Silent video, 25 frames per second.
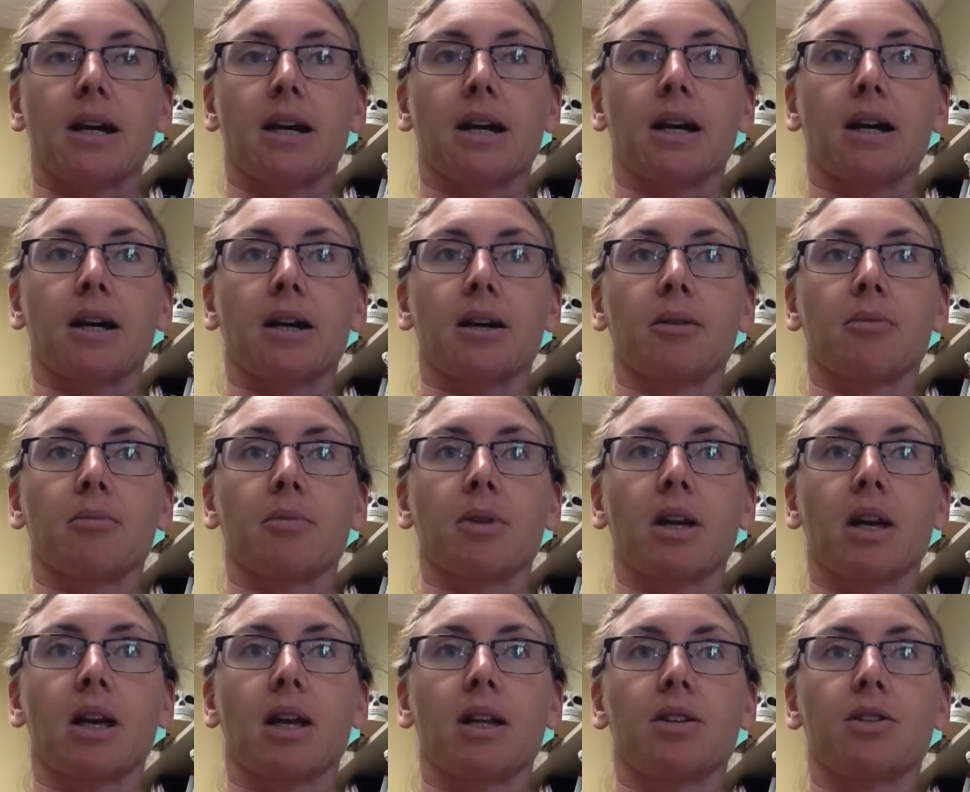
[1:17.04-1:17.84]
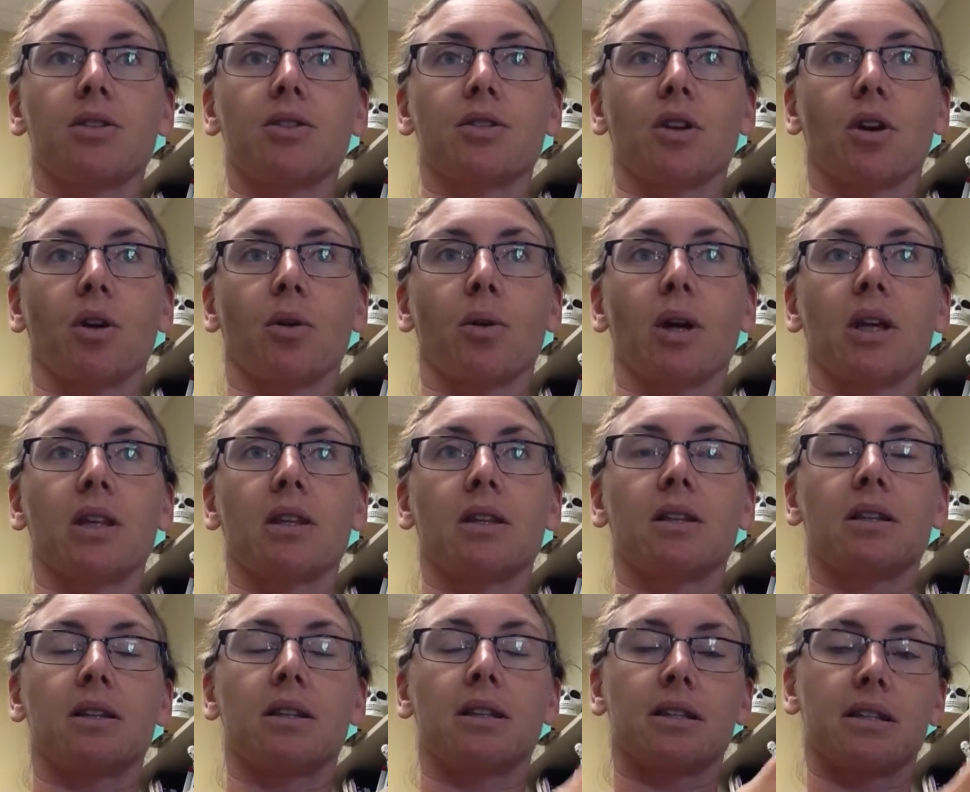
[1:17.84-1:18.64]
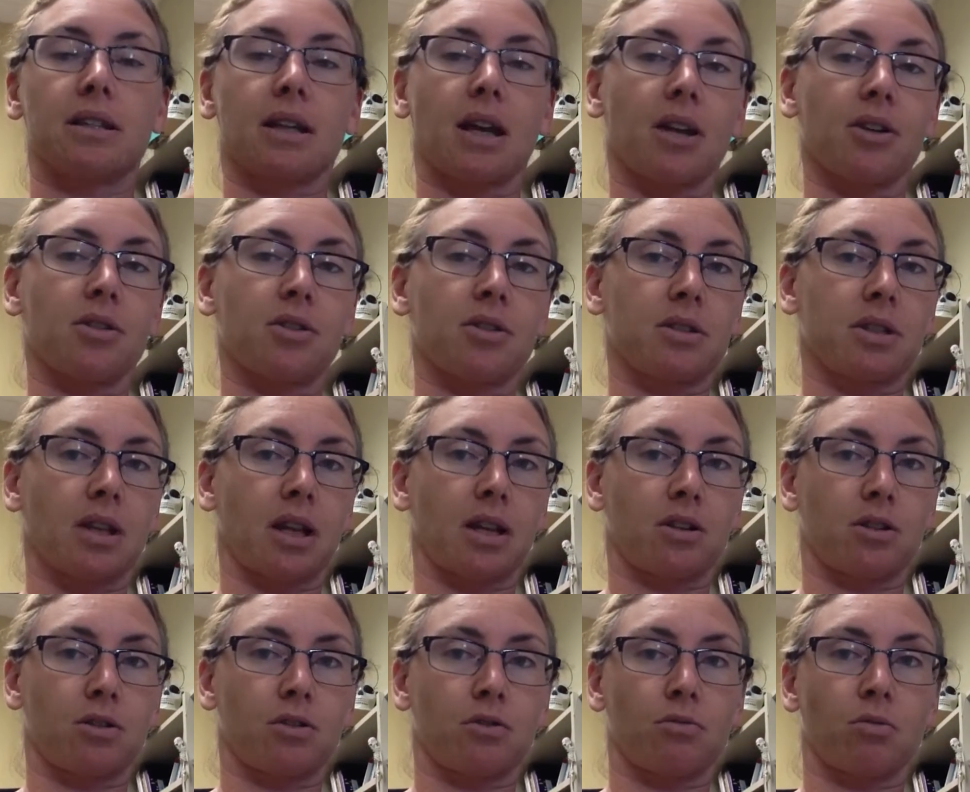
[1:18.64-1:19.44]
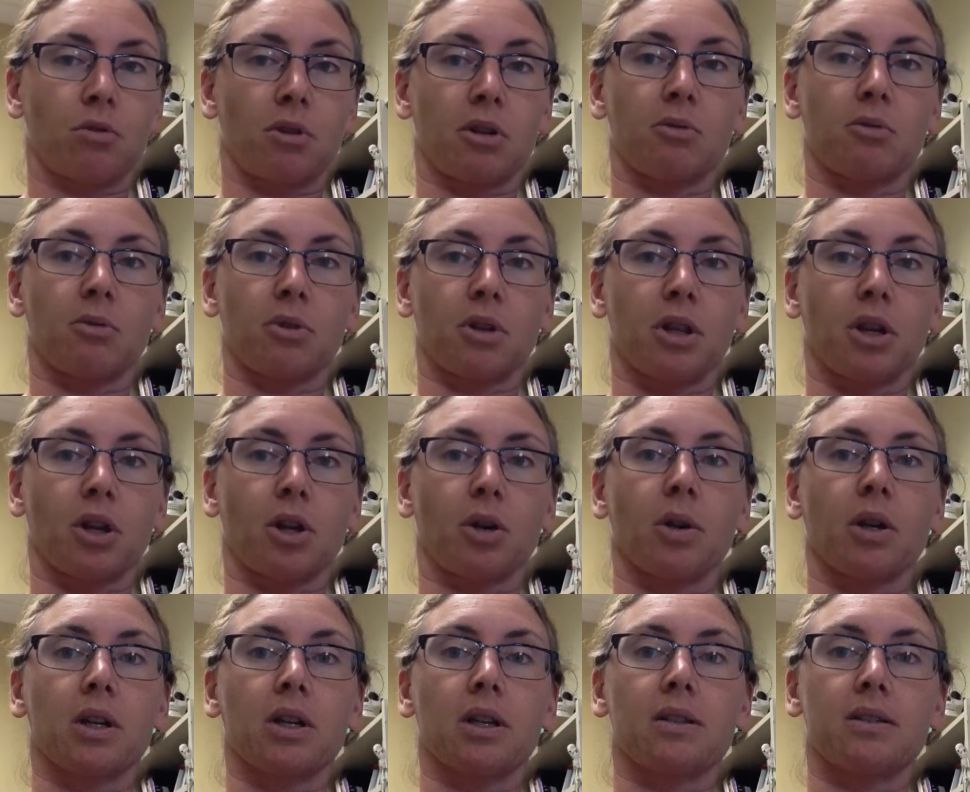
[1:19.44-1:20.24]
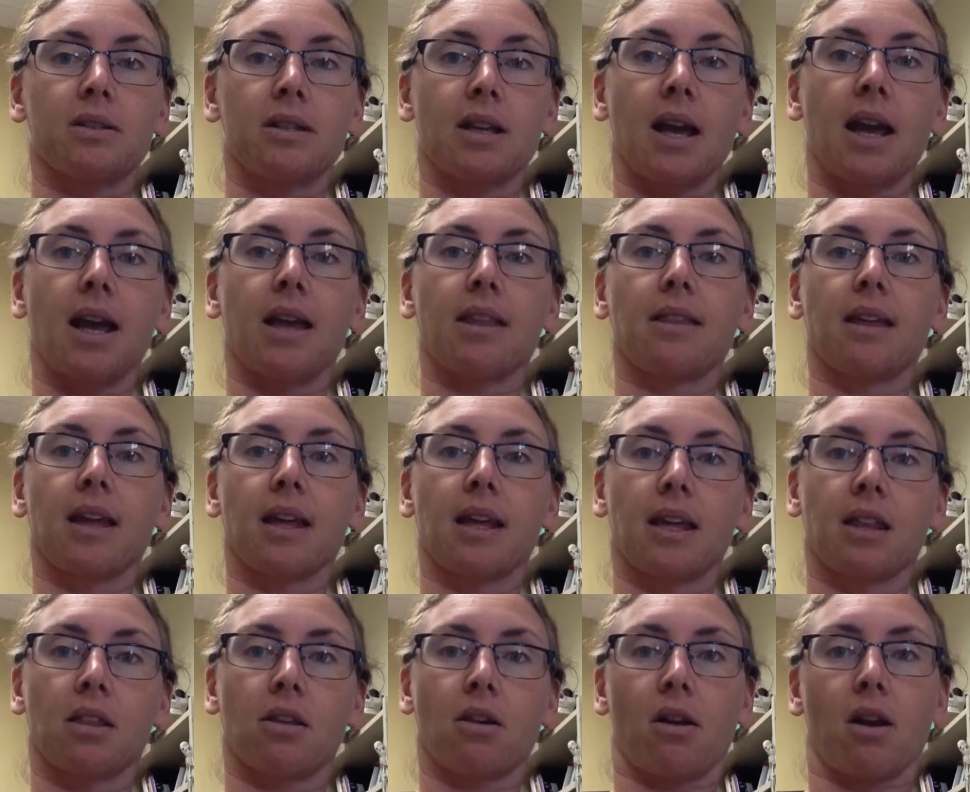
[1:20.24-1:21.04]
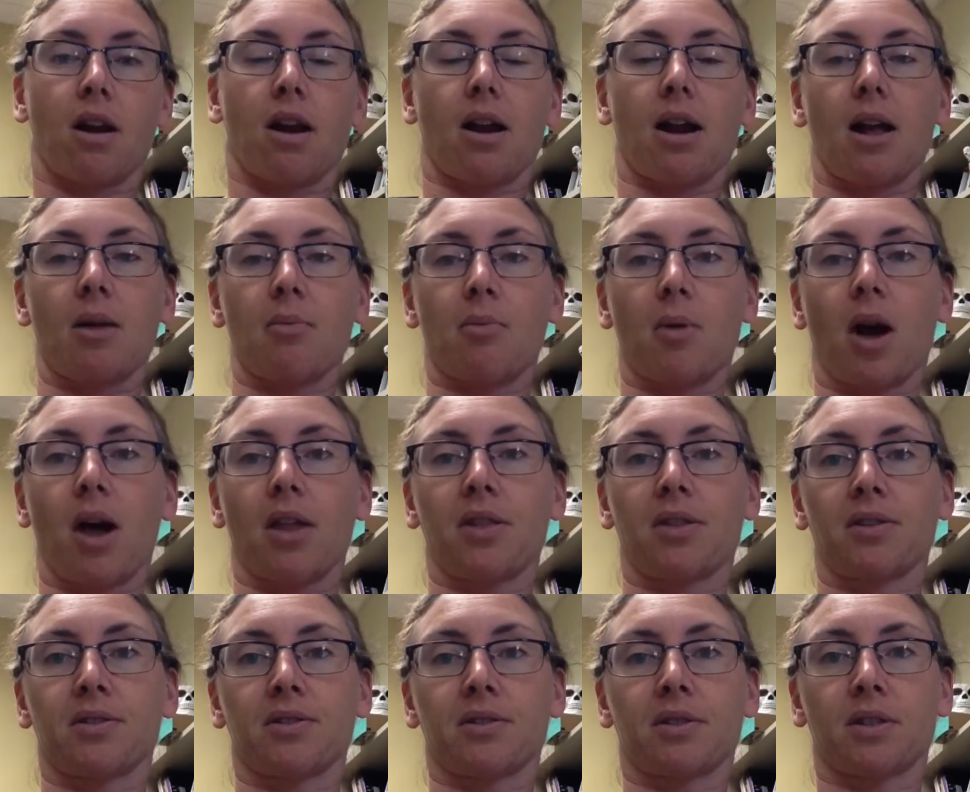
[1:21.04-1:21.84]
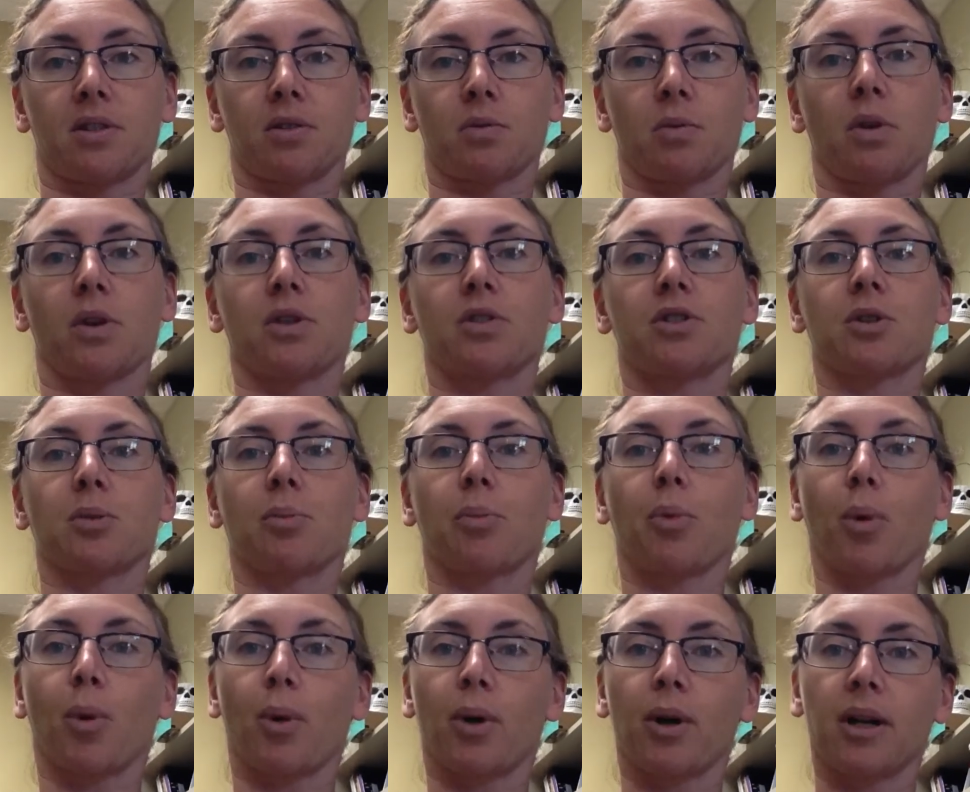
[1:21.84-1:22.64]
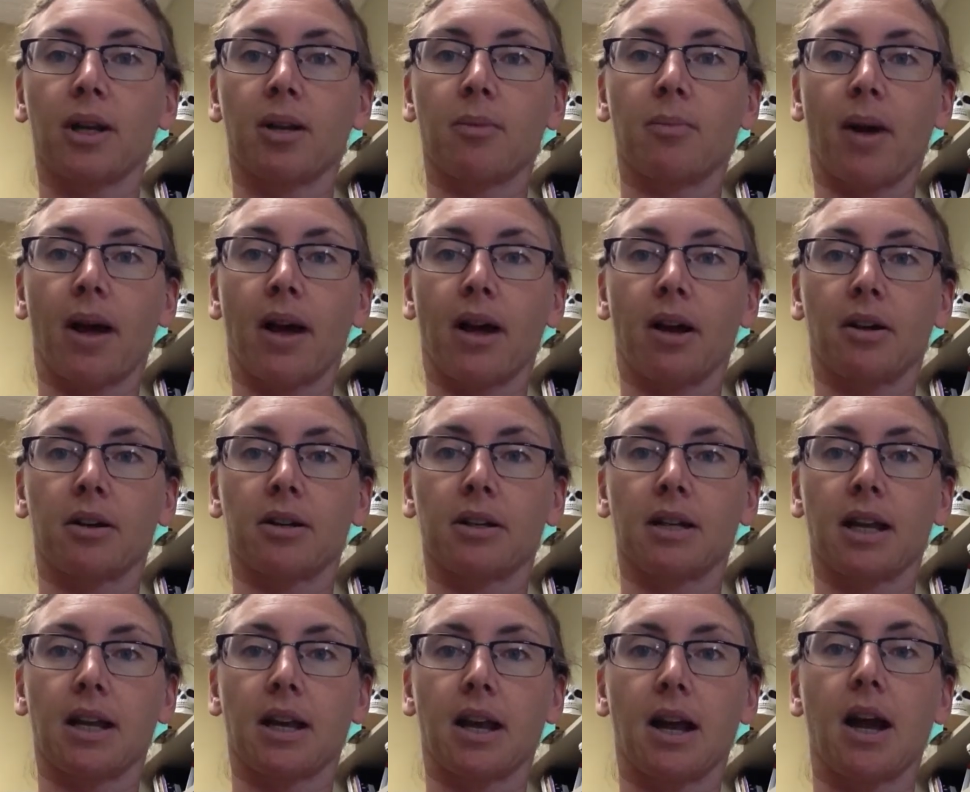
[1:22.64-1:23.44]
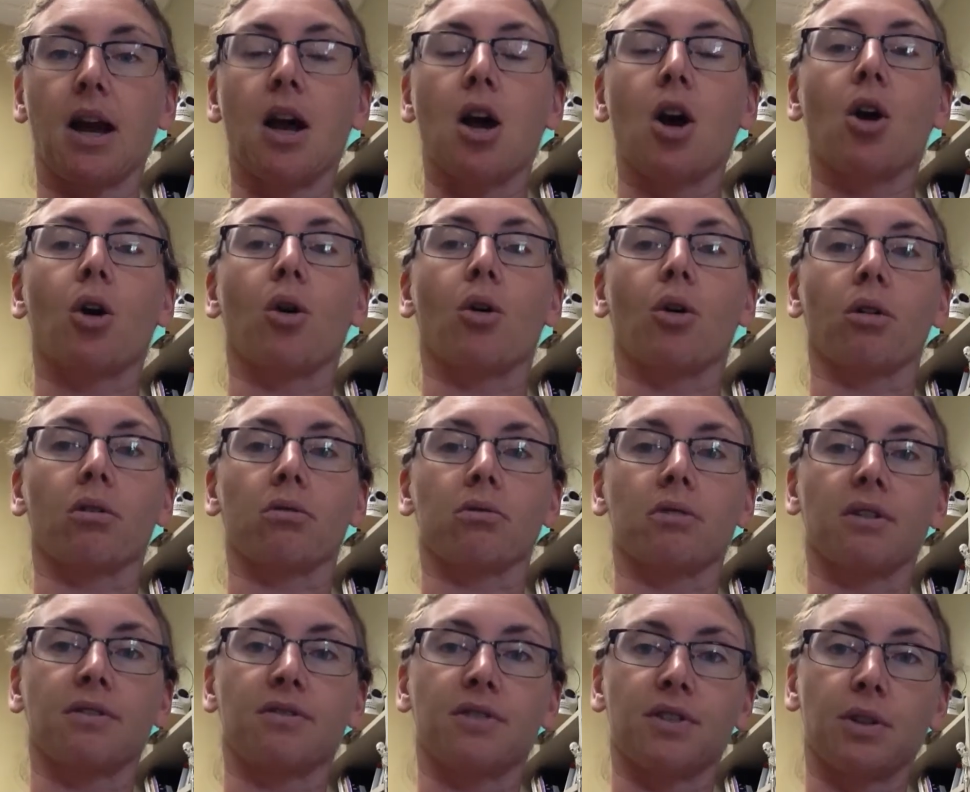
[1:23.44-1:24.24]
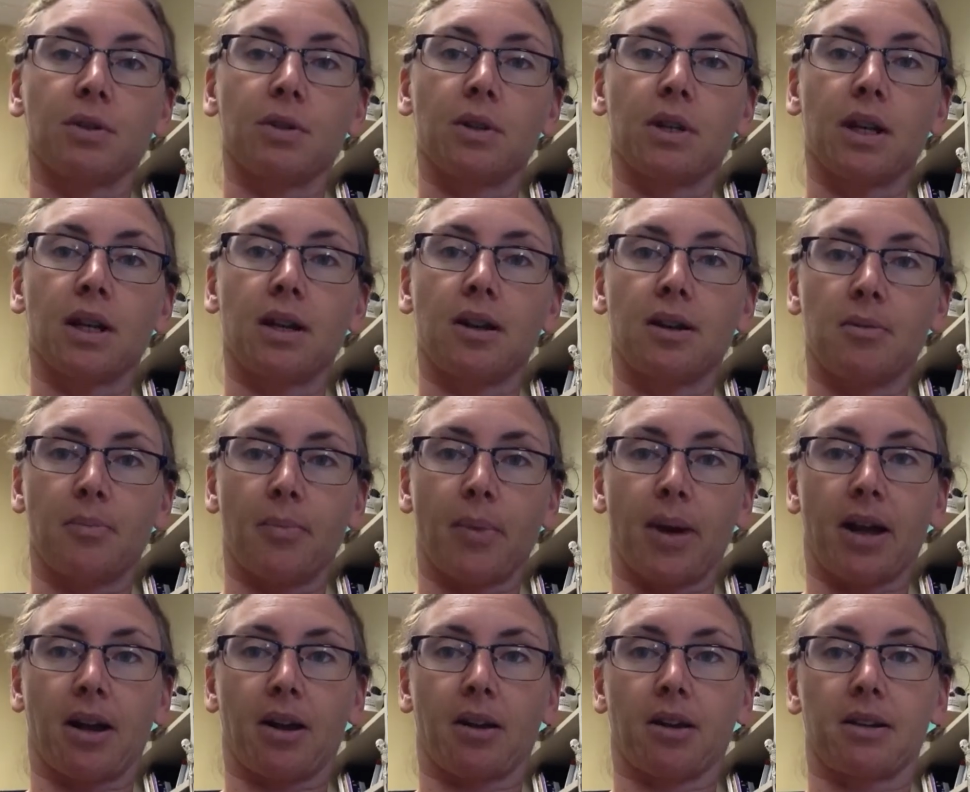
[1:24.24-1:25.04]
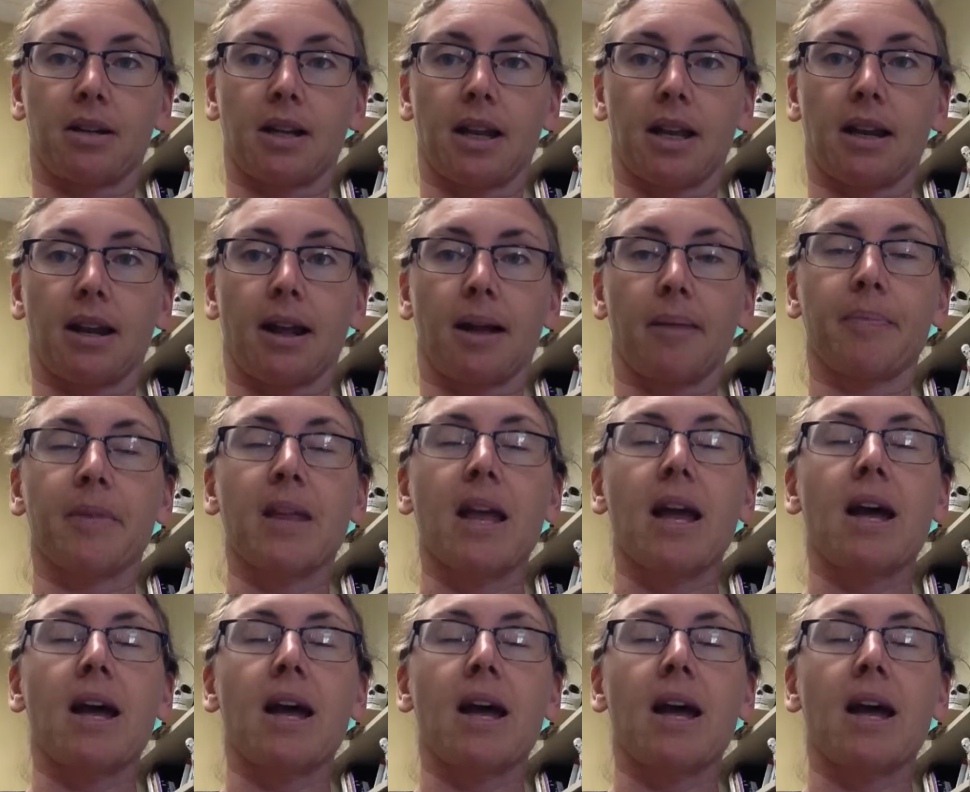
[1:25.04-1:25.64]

And so in the discussion section is really where they're going to say that either our hypothesis was supported by our data or refuted by our data.